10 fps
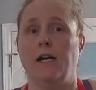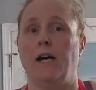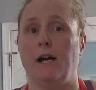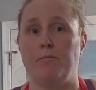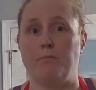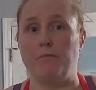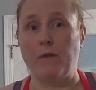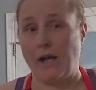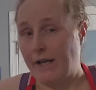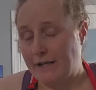
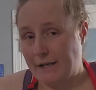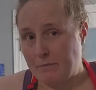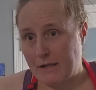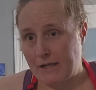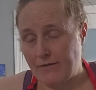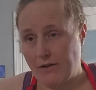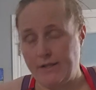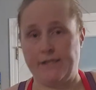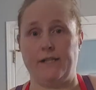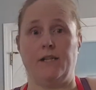I ended up getting
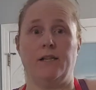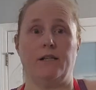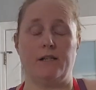very sick,